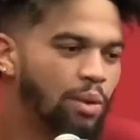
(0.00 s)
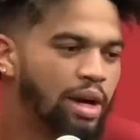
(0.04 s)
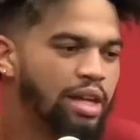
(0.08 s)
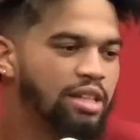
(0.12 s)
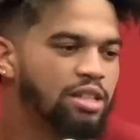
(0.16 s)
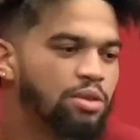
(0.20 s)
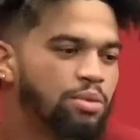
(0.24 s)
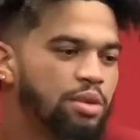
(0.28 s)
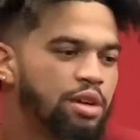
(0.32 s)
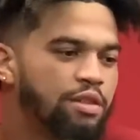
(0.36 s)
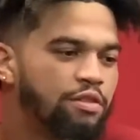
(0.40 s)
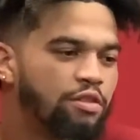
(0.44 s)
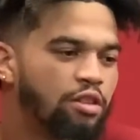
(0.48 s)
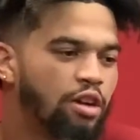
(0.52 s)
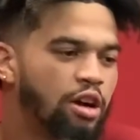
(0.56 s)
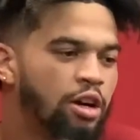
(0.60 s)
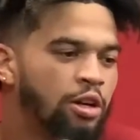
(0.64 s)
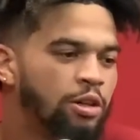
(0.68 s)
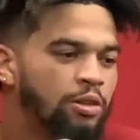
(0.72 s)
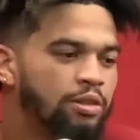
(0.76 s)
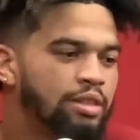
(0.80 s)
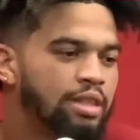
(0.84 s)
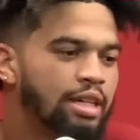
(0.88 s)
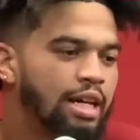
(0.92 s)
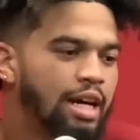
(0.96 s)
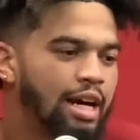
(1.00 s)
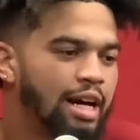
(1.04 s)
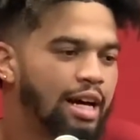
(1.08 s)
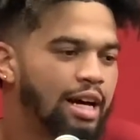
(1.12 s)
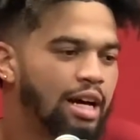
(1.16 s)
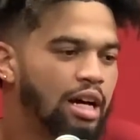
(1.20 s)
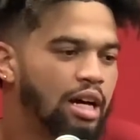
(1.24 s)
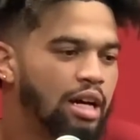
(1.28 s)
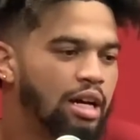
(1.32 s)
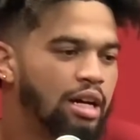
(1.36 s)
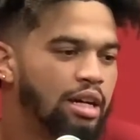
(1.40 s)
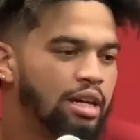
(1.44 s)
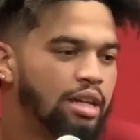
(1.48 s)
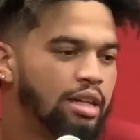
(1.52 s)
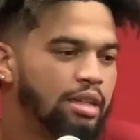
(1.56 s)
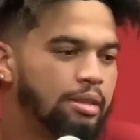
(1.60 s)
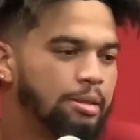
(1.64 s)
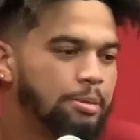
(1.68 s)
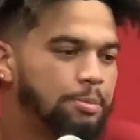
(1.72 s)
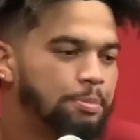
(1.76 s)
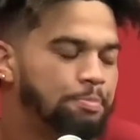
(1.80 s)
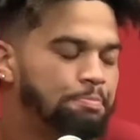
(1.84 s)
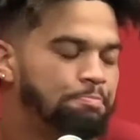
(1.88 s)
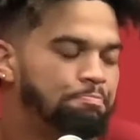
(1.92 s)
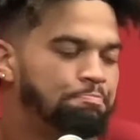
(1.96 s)
ways that we've grown.
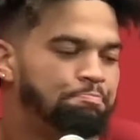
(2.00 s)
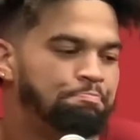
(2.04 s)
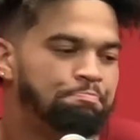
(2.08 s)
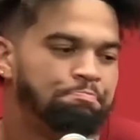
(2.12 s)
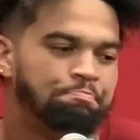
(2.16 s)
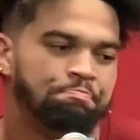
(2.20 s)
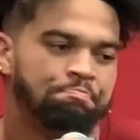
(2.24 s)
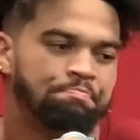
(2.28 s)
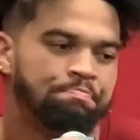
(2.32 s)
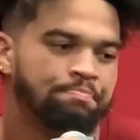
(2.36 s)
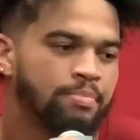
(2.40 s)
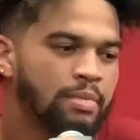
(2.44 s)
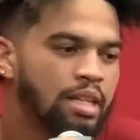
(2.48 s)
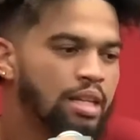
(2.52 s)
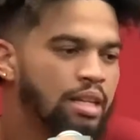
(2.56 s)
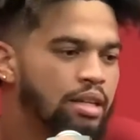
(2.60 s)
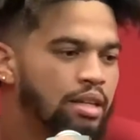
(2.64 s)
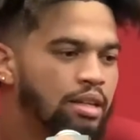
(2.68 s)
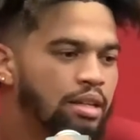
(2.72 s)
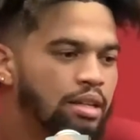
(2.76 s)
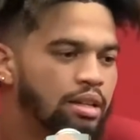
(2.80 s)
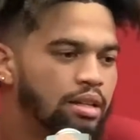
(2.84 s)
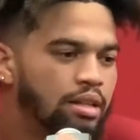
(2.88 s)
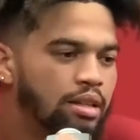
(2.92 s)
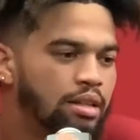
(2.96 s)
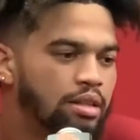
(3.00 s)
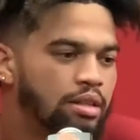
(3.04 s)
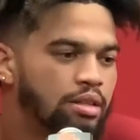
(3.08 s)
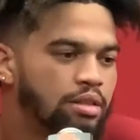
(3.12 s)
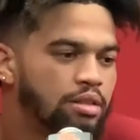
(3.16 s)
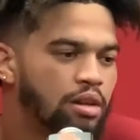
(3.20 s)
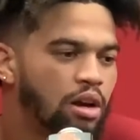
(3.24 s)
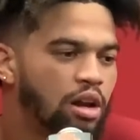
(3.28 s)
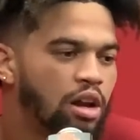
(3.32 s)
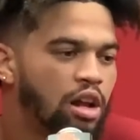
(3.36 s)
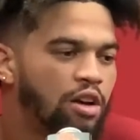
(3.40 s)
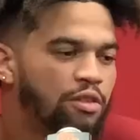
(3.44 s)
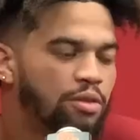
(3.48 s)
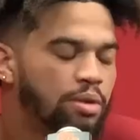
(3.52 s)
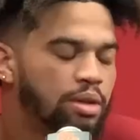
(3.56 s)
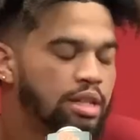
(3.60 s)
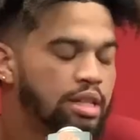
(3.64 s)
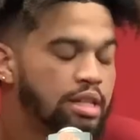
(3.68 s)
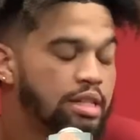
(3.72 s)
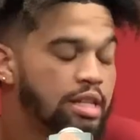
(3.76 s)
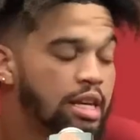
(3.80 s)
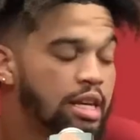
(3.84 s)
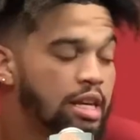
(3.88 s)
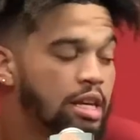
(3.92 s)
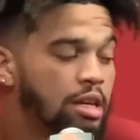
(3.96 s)
Um, start off with the
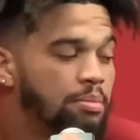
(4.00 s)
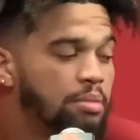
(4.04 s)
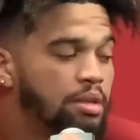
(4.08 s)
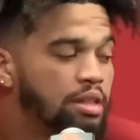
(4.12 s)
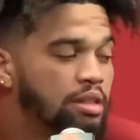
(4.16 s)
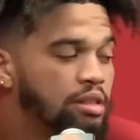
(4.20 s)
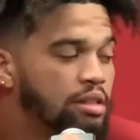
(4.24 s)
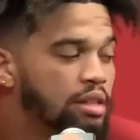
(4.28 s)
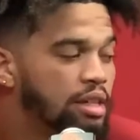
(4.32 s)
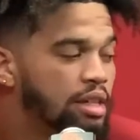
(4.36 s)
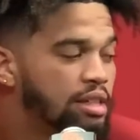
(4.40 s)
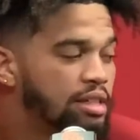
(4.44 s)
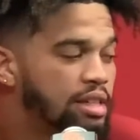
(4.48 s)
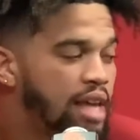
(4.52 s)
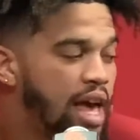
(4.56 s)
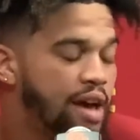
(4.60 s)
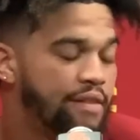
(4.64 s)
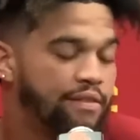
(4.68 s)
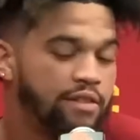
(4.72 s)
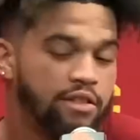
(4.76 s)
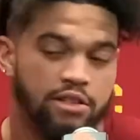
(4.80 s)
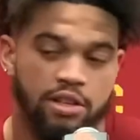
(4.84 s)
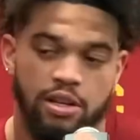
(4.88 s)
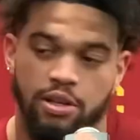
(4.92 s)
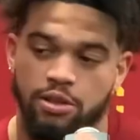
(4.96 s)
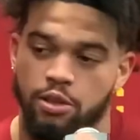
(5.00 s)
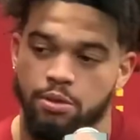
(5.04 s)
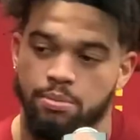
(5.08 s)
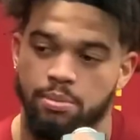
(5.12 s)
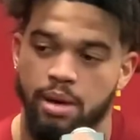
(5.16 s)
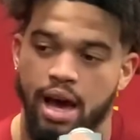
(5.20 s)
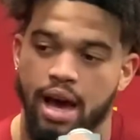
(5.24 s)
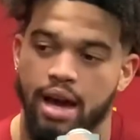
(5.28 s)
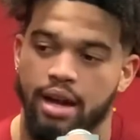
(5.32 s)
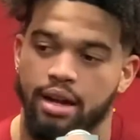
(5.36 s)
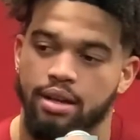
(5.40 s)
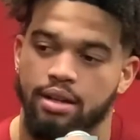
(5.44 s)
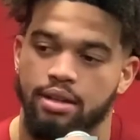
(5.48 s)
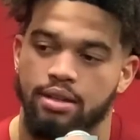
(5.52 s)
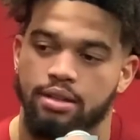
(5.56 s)
team is, is having each other's back.